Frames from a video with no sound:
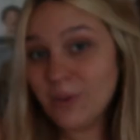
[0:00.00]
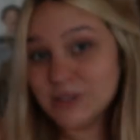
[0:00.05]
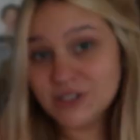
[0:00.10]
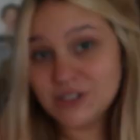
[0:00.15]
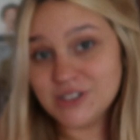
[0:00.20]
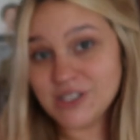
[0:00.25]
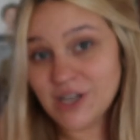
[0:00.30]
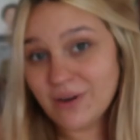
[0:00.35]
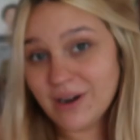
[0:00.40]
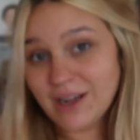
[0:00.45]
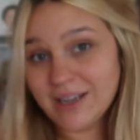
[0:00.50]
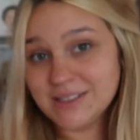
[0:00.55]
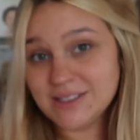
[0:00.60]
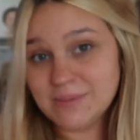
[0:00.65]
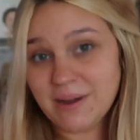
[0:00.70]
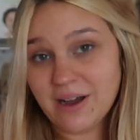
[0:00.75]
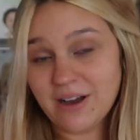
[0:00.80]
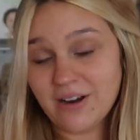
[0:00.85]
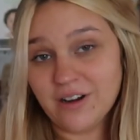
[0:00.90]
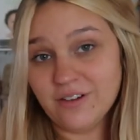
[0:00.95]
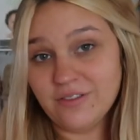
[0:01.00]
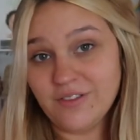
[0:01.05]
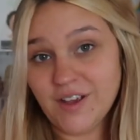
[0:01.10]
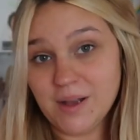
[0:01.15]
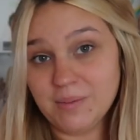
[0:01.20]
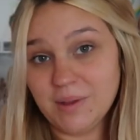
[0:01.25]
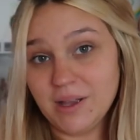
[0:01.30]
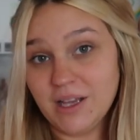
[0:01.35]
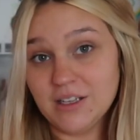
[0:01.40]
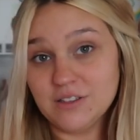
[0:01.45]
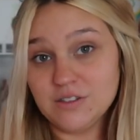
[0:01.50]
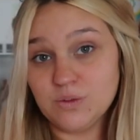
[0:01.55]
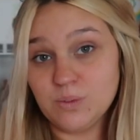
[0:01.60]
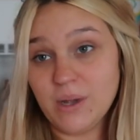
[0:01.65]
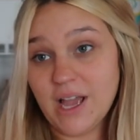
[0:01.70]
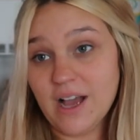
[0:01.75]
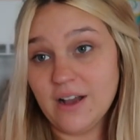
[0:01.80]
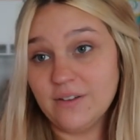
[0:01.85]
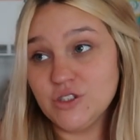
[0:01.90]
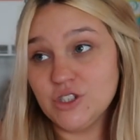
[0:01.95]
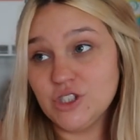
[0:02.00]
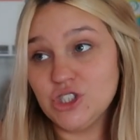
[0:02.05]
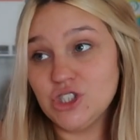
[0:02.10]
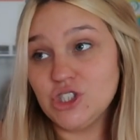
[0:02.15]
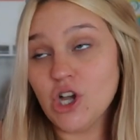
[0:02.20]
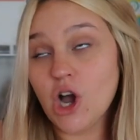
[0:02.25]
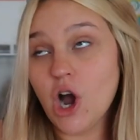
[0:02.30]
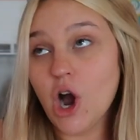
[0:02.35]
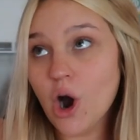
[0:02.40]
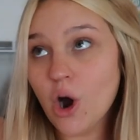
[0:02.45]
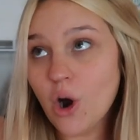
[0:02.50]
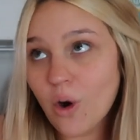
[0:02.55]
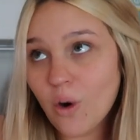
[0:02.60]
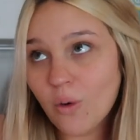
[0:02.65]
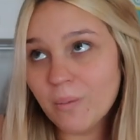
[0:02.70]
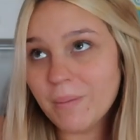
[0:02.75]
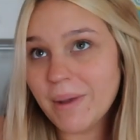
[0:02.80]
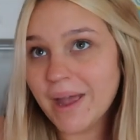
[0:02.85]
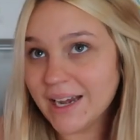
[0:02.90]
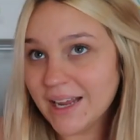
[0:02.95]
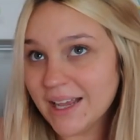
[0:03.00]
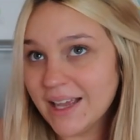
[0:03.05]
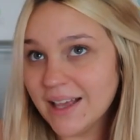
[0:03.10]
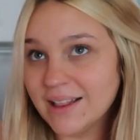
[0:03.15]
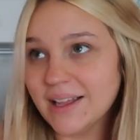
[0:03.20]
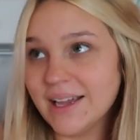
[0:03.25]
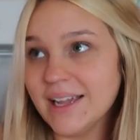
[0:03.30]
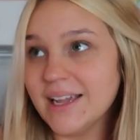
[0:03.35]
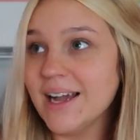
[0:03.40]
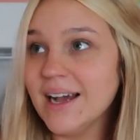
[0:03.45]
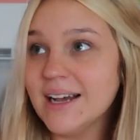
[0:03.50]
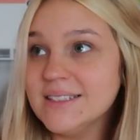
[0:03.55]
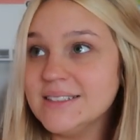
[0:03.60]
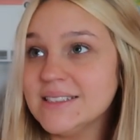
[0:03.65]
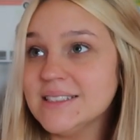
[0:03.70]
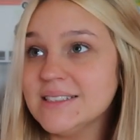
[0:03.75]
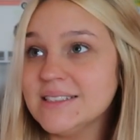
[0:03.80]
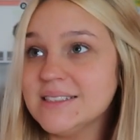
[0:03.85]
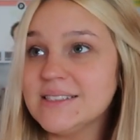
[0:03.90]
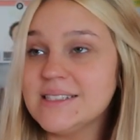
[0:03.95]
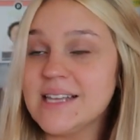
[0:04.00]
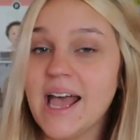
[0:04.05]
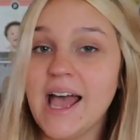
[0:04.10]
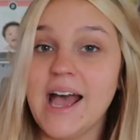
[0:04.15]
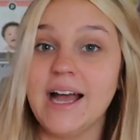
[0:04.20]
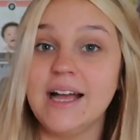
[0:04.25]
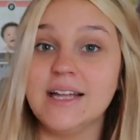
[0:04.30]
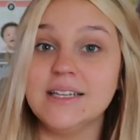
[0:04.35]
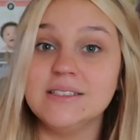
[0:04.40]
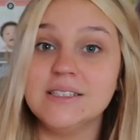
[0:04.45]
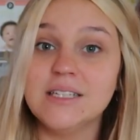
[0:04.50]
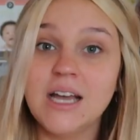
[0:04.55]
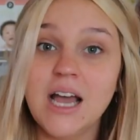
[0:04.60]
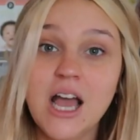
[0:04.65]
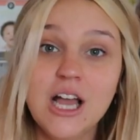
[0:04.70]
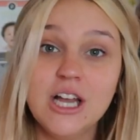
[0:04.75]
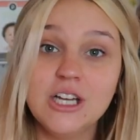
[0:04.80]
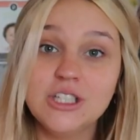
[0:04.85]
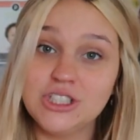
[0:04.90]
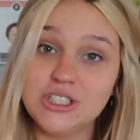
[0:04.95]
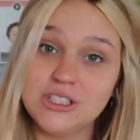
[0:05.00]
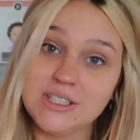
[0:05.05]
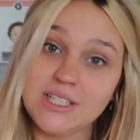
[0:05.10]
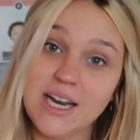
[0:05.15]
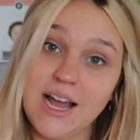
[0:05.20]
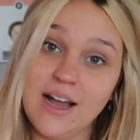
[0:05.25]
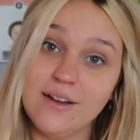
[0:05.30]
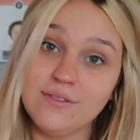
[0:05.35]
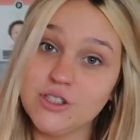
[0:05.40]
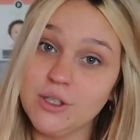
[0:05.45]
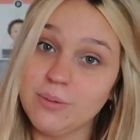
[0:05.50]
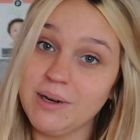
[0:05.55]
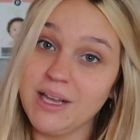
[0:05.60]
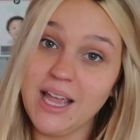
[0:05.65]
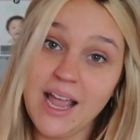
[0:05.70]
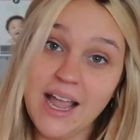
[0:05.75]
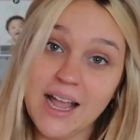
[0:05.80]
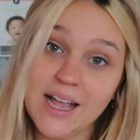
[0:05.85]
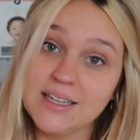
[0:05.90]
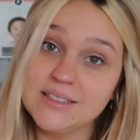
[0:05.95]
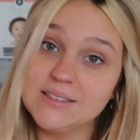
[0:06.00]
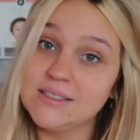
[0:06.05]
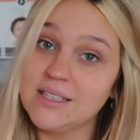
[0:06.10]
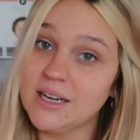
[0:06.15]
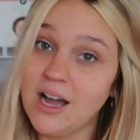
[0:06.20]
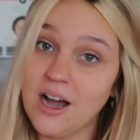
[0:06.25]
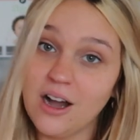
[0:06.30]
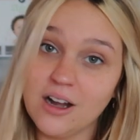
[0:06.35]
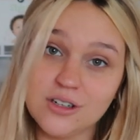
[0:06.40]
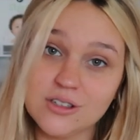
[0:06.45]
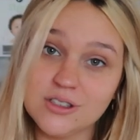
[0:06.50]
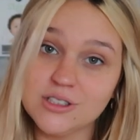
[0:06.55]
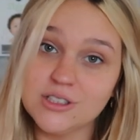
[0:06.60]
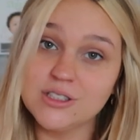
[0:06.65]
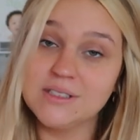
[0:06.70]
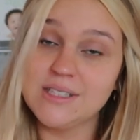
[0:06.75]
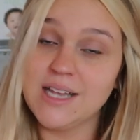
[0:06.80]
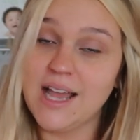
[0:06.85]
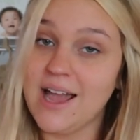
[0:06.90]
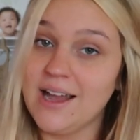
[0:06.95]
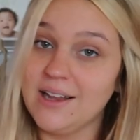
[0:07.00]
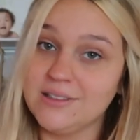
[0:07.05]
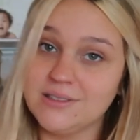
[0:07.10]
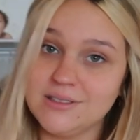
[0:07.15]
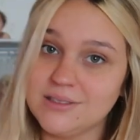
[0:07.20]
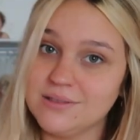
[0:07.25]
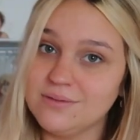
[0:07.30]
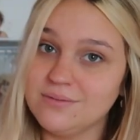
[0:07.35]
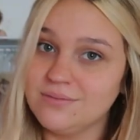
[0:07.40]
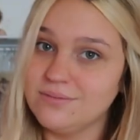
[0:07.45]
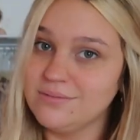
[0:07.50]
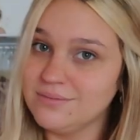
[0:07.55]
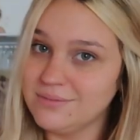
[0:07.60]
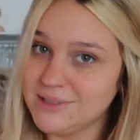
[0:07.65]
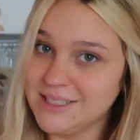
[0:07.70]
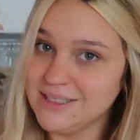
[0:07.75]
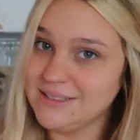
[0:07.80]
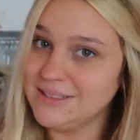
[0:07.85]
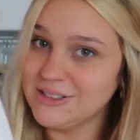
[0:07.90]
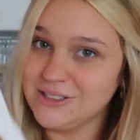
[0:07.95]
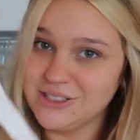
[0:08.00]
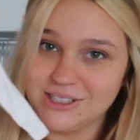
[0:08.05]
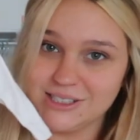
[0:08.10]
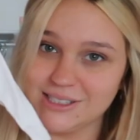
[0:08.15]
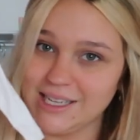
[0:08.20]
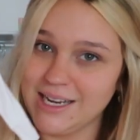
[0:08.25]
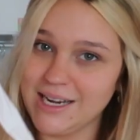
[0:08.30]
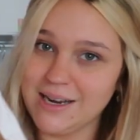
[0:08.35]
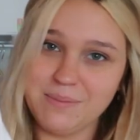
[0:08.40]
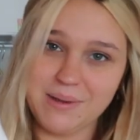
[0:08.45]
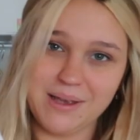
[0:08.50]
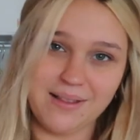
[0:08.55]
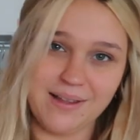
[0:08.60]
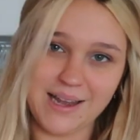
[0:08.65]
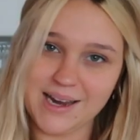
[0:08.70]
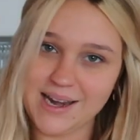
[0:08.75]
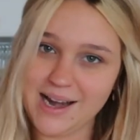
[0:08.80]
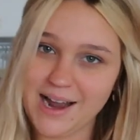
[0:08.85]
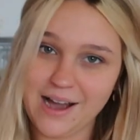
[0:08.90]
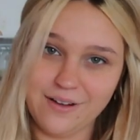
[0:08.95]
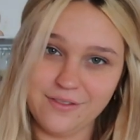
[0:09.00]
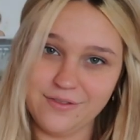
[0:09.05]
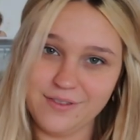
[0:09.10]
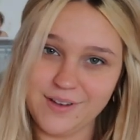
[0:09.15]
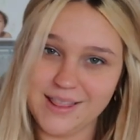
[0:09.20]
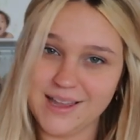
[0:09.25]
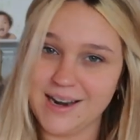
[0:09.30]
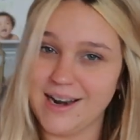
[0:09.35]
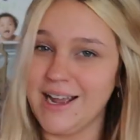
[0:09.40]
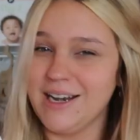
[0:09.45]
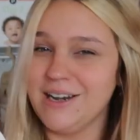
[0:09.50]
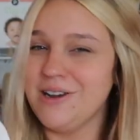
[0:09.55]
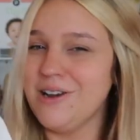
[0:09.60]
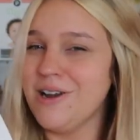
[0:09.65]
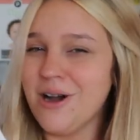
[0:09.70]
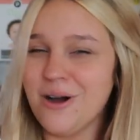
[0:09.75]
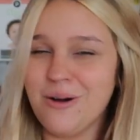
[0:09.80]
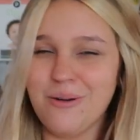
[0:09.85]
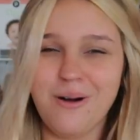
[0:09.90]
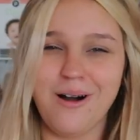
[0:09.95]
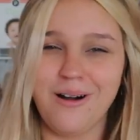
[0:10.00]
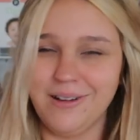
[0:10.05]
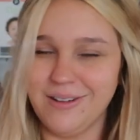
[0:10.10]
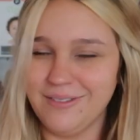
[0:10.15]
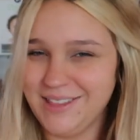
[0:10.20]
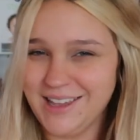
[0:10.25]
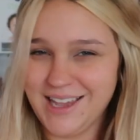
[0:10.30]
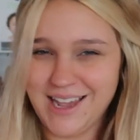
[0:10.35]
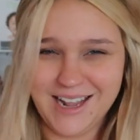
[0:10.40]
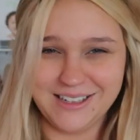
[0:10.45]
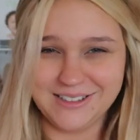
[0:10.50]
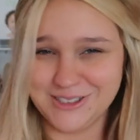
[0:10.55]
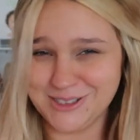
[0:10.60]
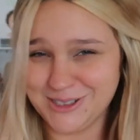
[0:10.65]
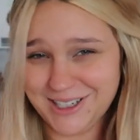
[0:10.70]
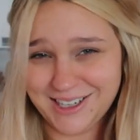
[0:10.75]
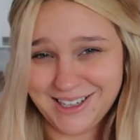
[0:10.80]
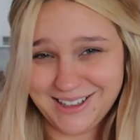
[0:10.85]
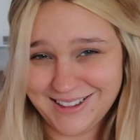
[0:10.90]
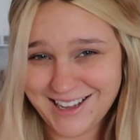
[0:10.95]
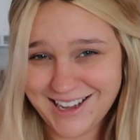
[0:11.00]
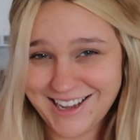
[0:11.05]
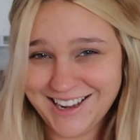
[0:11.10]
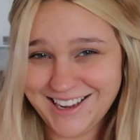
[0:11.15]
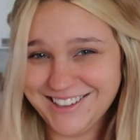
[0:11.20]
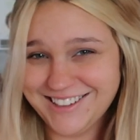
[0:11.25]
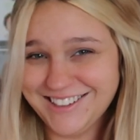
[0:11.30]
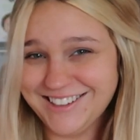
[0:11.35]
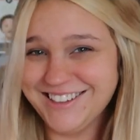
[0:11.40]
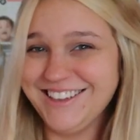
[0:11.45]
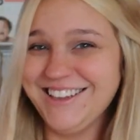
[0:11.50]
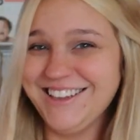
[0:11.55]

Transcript: what's so nice about our family is we have so many like cousins, and she's gonna have so many aunts and uncles, and this is just gonna be like an outfit that I know all of the aunts are gonna like.